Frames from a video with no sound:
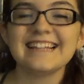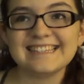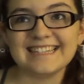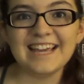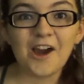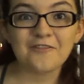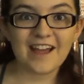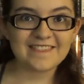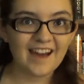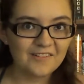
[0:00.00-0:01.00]
Lindsay
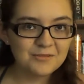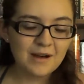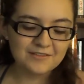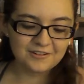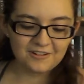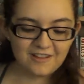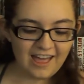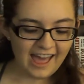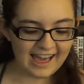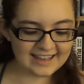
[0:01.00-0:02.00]
over at the Hufflepuffle
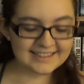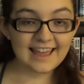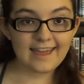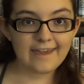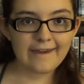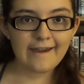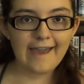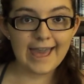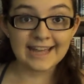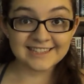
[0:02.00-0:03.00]
has a
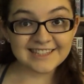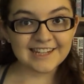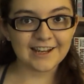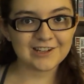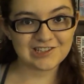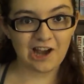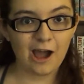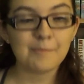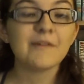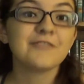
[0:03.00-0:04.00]
Etsy
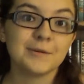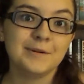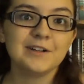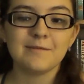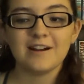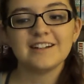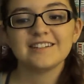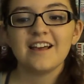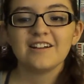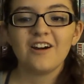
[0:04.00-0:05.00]
shop for
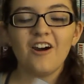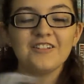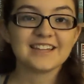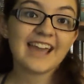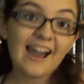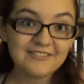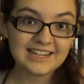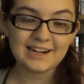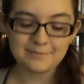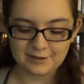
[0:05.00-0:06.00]
bookmarks called
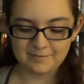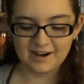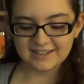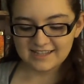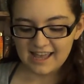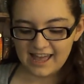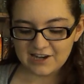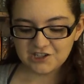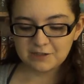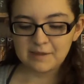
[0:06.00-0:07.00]
Caffeinated Bookmarks,
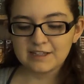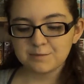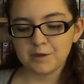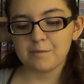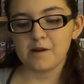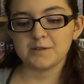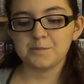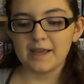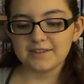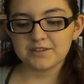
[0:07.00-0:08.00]
and she makes bookmarks
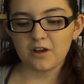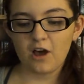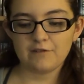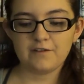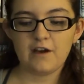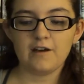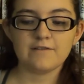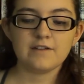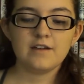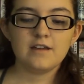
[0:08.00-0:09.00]
based off
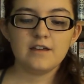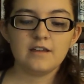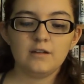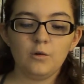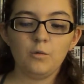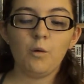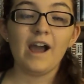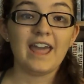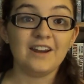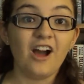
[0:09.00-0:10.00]
of
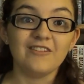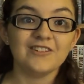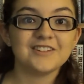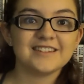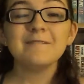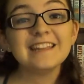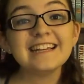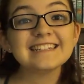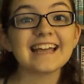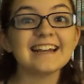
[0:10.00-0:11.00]
YA novels. I'm
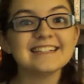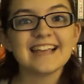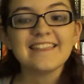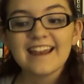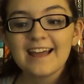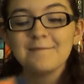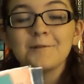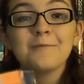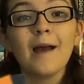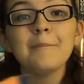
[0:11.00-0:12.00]
really excited to say that I'm
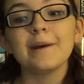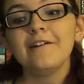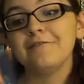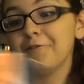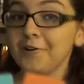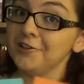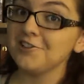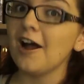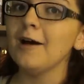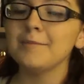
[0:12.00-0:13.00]
a rep for her
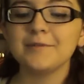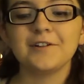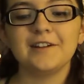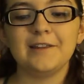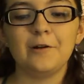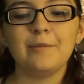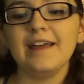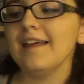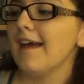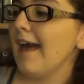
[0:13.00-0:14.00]
shop for a little
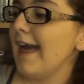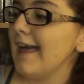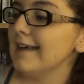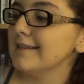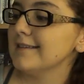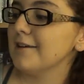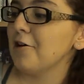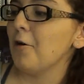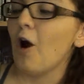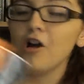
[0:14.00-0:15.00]
bit, and
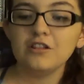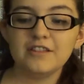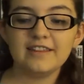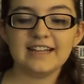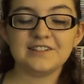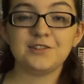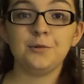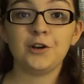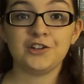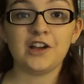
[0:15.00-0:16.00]
so all of the links to
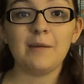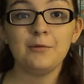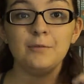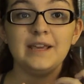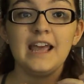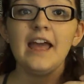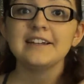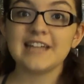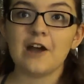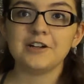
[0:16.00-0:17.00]
her shop will be
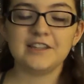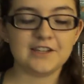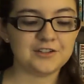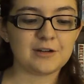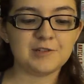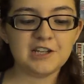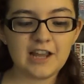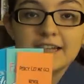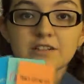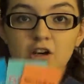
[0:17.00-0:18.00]
down in the description.
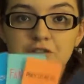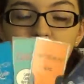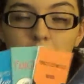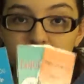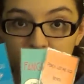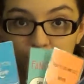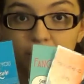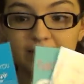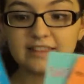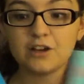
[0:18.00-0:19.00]
These are so cute,
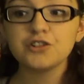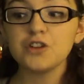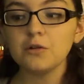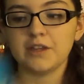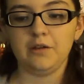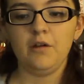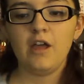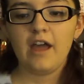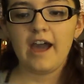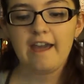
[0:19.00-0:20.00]
like they're so cute.
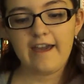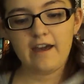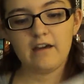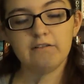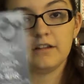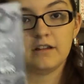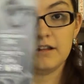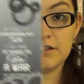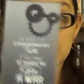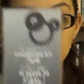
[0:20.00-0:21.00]
I have
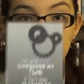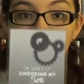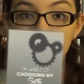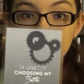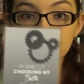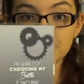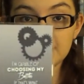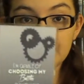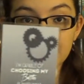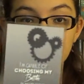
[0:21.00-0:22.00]
Lunar Chronicles
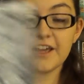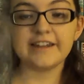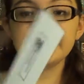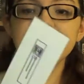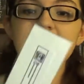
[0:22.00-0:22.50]
here, and it